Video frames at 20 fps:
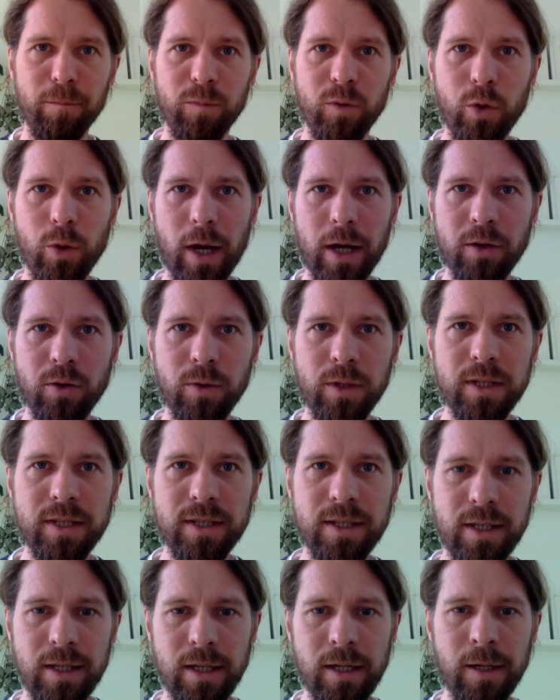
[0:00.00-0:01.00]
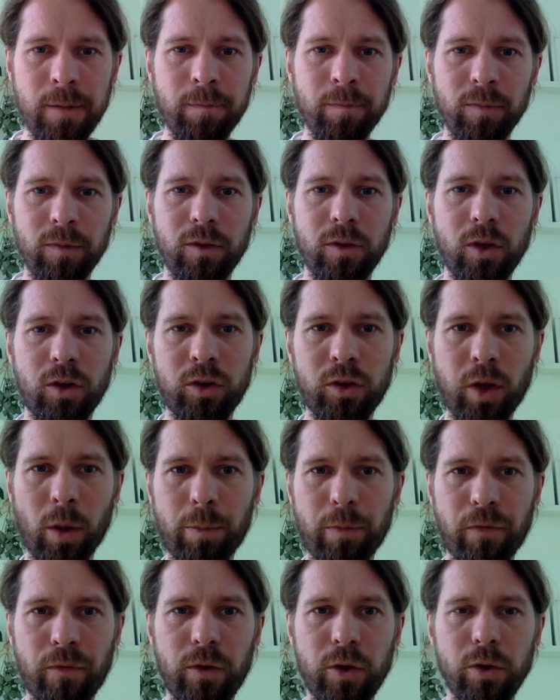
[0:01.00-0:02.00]
you actually see the
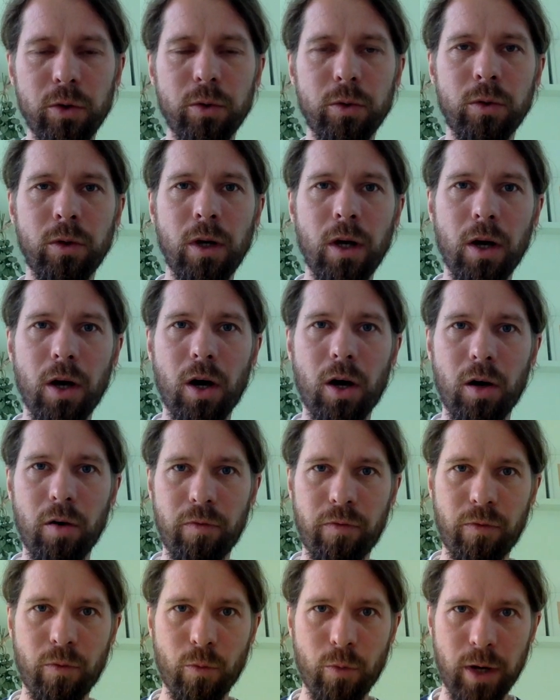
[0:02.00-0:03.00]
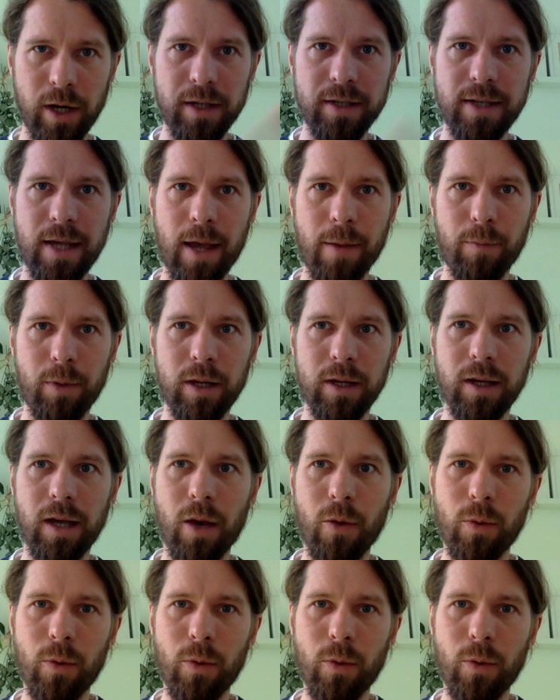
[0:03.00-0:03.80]
top view of what is happening.